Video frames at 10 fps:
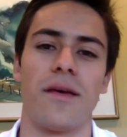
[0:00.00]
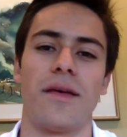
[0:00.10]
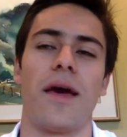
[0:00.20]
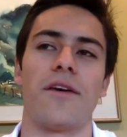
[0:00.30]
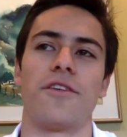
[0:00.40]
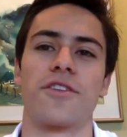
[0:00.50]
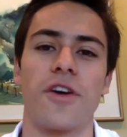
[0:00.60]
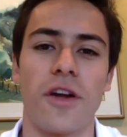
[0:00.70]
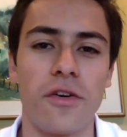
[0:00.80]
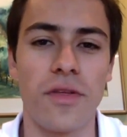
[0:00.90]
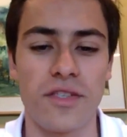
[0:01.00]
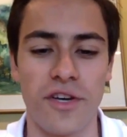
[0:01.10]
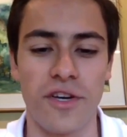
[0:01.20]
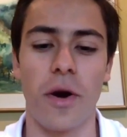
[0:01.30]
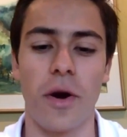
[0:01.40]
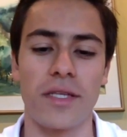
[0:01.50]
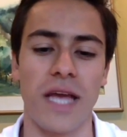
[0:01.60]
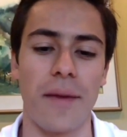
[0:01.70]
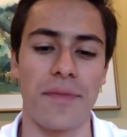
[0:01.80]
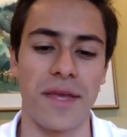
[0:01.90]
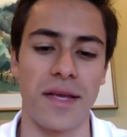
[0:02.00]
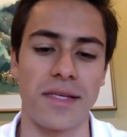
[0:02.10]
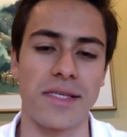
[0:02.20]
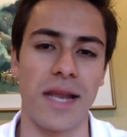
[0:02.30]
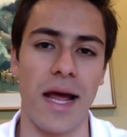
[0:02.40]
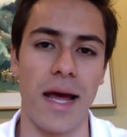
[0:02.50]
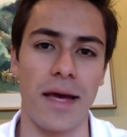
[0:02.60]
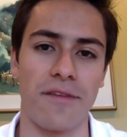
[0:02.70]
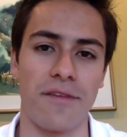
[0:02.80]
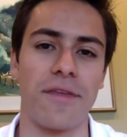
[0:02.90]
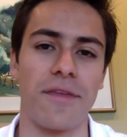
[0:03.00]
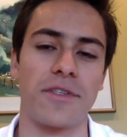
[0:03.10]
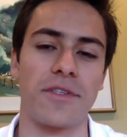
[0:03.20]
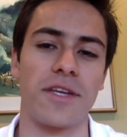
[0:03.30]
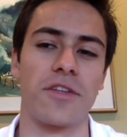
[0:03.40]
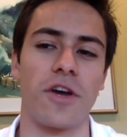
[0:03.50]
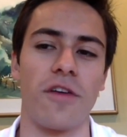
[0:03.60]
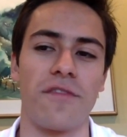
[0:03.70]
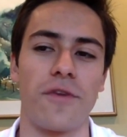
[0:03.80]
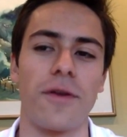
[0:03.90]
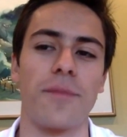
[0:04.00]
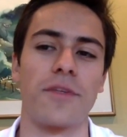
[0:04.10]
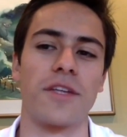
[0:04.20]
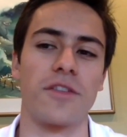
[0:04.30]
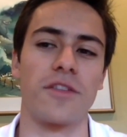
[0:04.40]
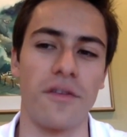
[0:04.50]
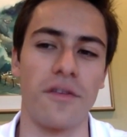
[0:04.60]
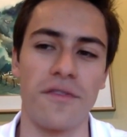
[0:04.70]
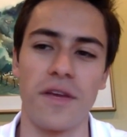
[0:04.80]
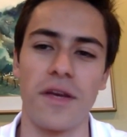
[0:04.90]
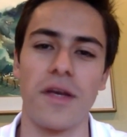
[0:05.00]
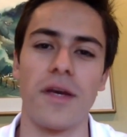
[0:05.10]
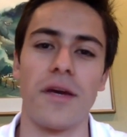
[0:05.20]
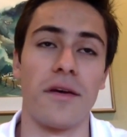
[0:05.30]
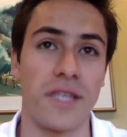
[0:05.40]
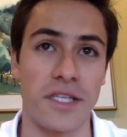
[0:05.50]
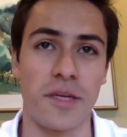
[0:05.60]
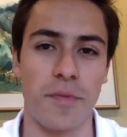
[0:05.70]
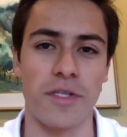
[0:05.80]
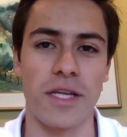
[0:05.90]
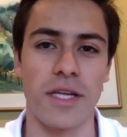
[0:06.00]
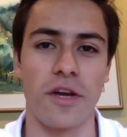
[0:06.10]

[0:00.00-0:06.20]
yeah. You just gotta go to the search bar and type things like 50% off, 40% off, 60%